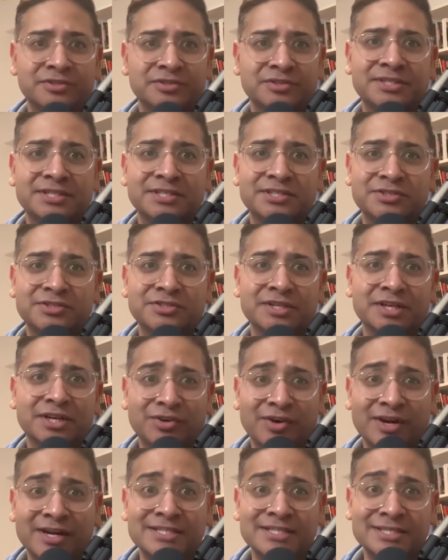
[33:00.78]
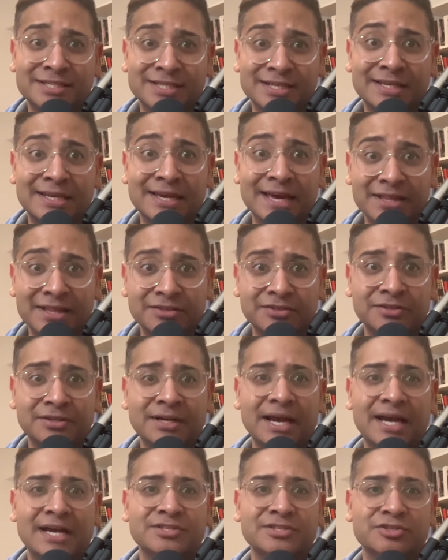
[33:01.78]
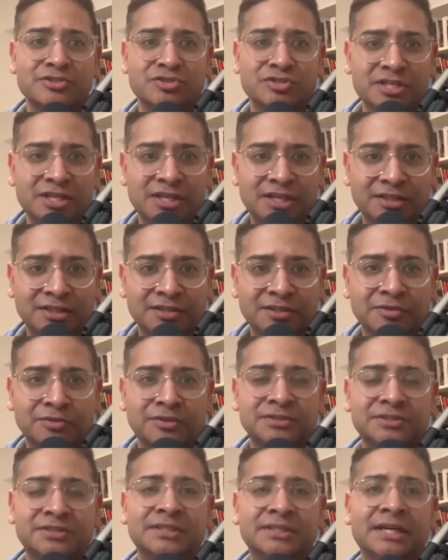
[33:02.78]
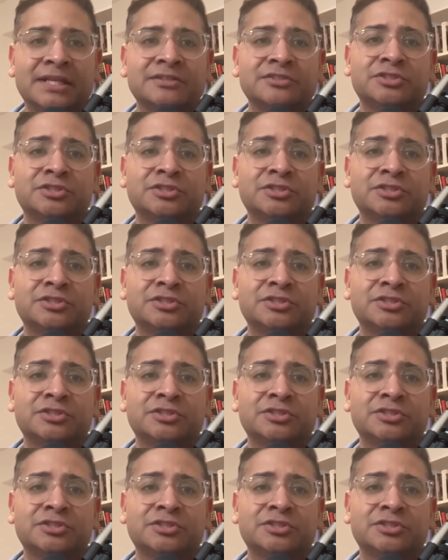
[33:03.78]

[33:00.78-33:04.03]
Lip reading: and sisters in Christ together as you're seeking the Lord together.